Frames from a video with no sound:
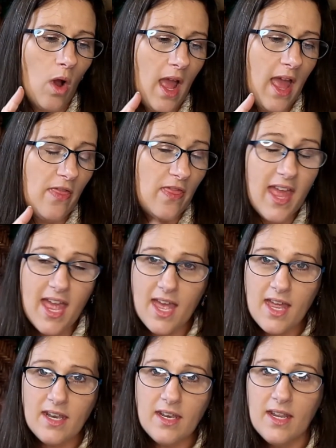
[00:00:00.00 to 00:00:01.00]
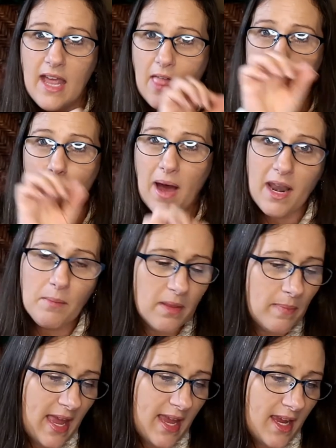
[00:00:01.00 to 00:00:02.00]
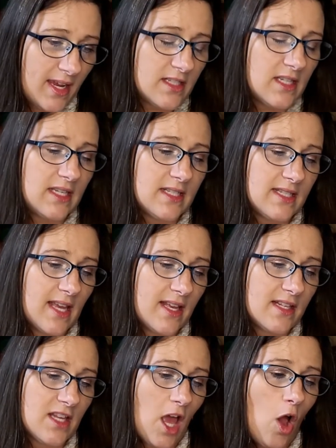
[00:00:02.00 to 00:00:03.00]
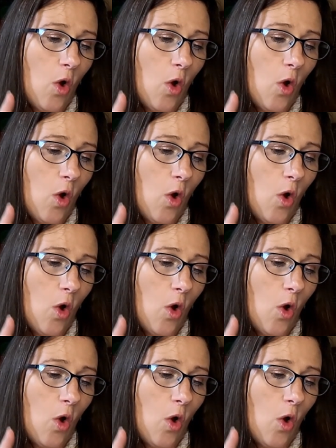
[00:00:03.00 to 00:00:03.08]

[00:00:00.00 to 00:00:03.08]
And then at the bottom of the page, he says,